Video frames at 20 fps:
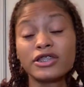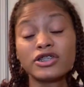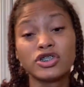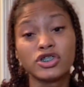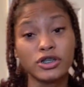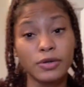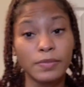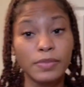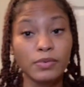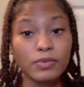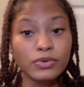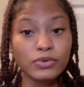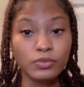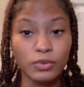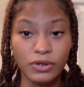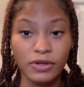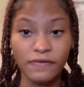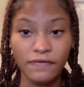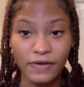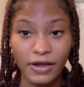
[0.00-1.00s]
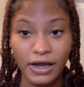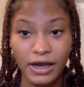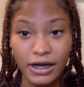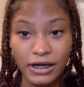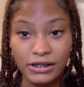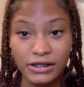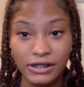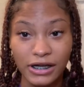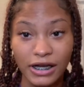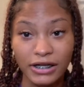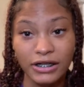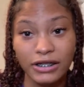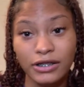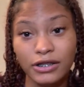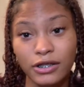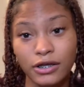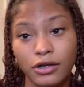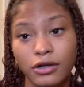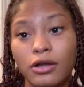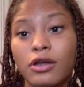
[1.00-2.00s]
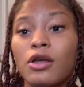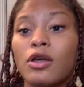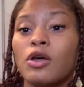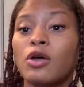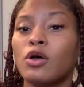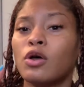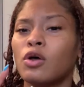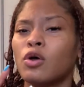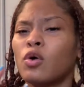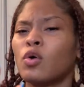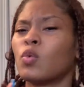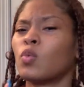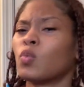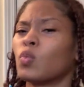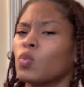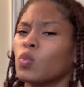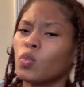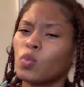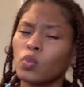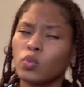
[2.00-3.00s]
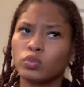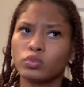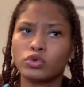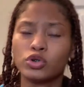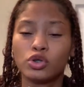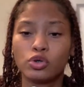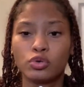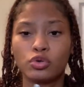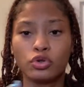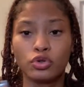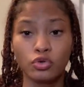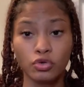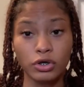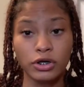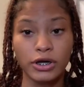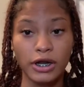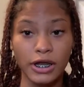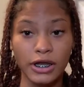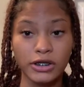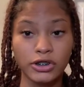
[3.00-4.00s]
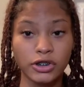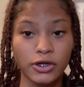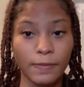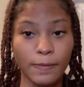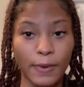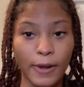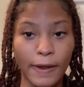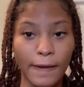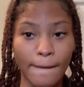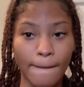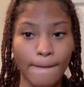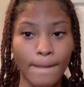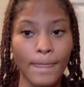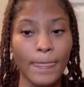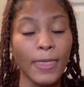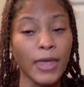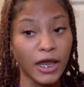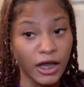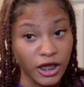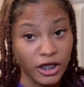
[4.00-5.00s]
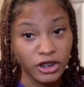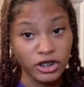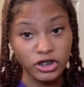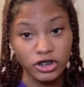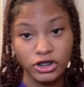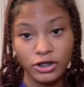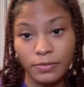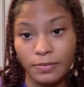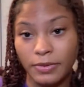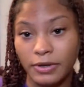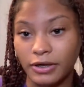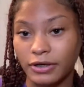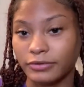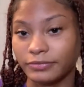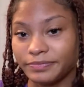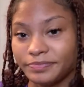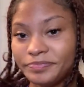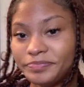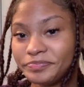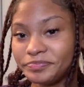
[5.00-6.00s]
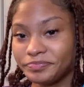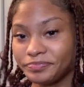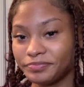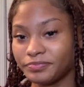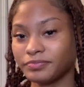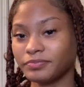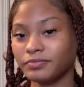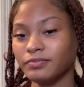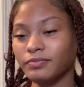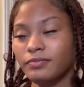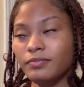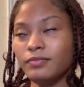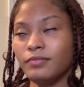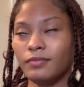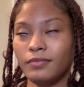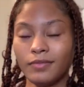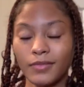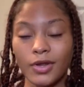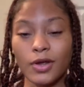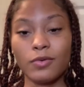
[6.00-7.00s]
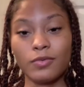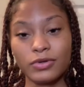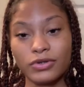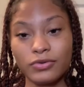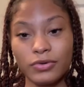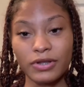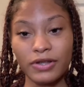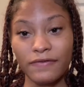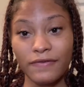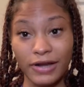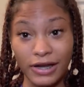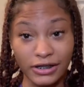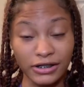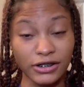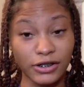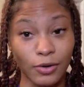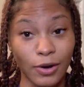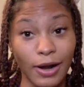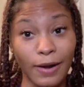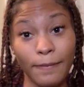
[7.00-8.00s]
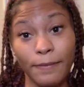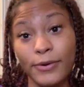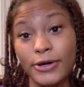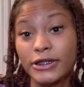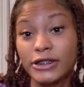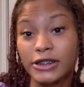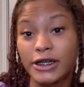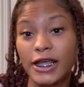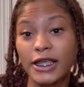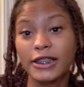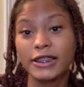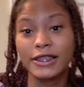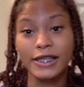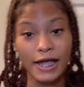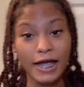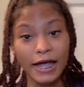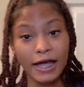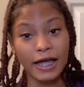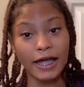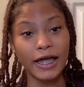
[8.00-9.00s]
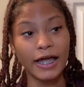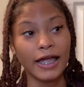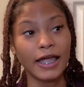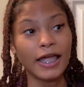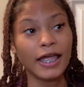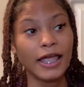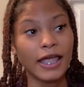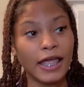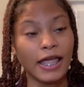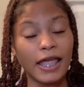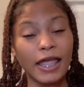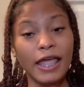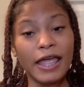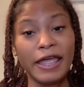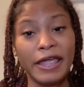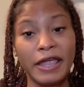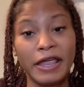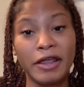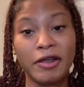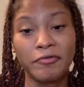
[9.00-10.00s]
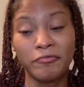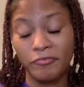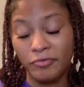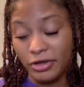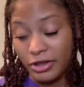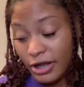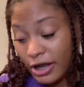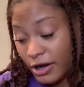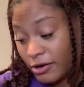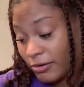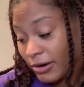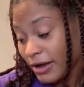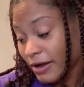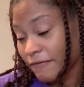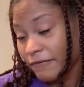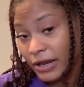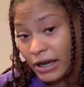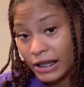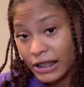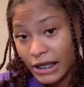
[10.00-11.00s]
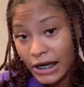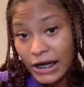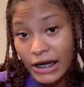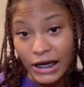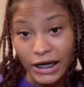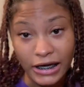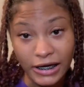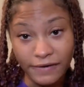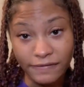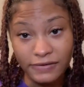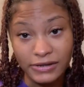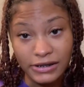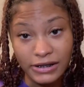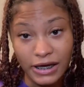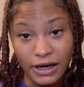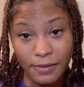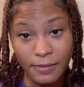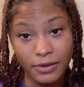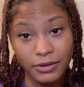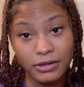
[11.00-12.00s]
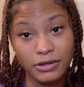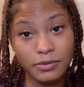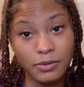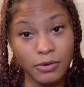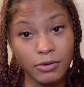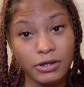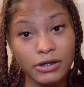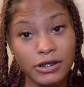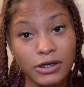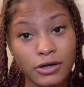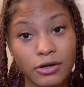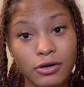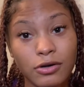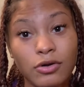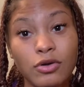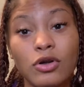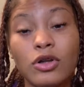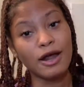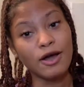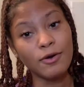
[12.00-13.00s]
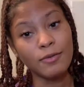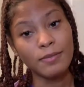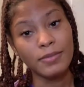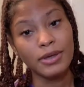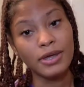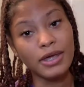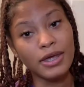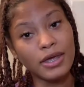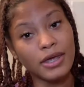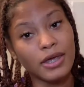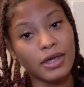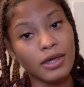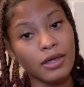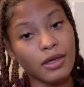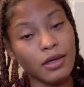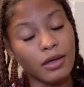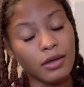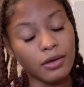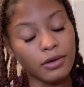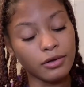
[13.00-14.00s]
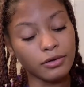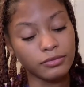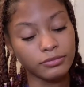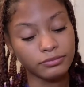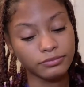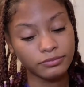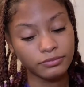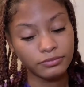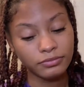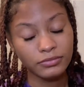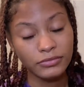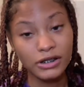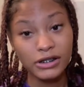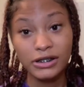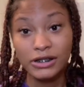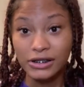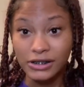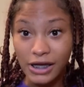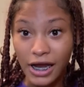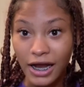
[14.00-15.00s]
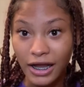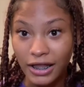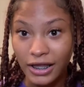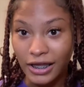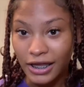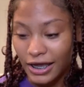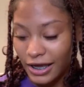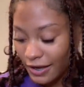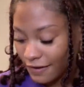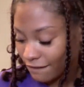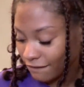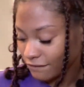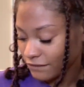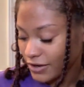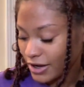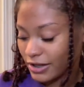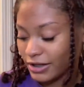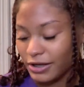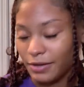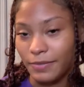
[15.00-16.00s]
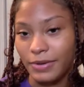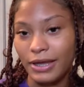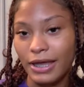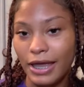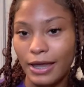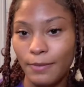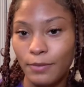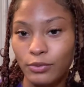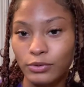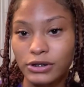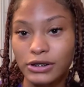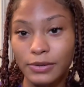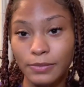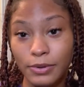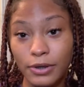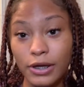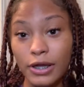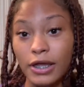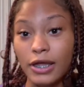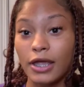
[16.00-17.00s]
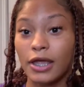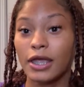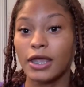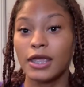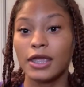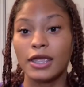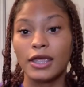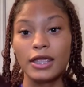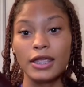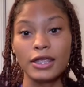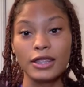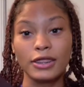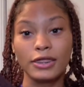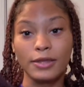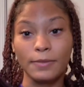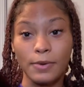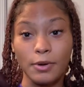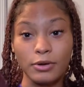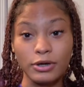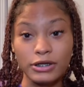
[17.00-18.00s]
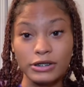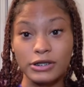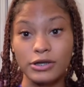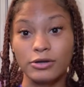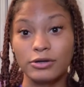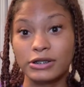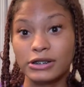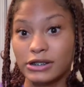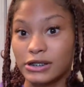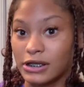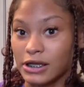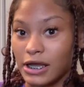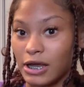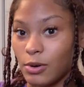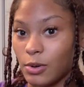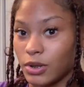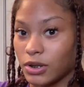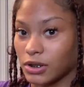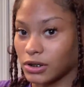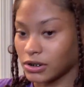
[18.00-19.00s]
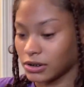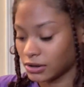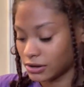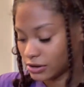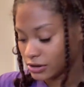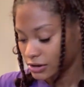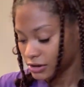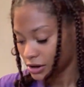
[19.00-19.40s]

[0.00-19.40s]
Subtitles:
shipping was really fast. I did the 2 to 3 day shipping, and the shipping was fast. So I appreciate that. And really, I don't have anything negative to say about this ponytail. I'll be styling it and finally being able to put in the ponytail and seeing how it looks.